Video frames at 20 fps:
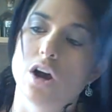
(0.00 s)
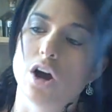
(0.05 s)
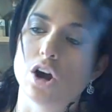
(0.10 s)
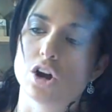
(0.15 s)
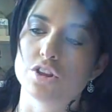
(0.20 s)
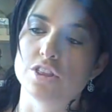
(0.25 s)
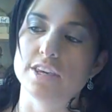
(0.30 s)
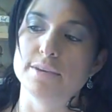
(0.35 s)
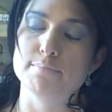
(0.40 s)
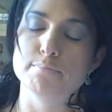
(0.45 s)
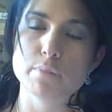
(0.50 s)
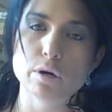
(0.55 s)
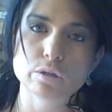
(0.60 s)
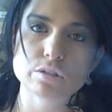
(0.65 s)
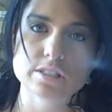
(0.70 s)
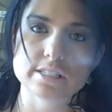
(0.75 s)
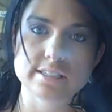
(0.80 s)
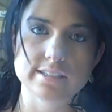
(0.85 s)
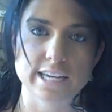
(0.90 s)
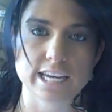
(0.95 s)
are the
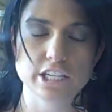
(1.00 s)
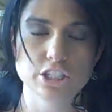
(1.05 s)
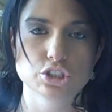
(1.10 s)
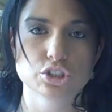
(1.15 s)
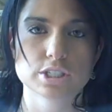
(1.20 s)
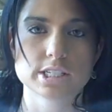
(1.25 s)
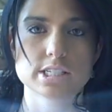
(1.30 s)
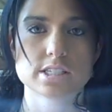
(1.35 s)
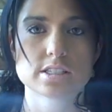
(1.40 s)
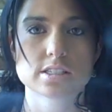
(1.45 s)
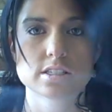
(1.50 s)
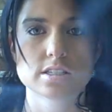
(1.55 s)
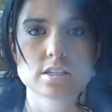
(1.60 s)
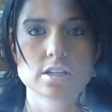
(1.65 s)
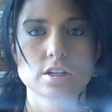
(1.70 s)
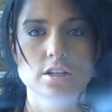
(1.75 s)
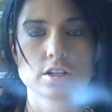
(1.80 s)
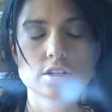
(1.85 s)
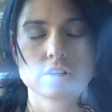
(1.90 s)
most dangerous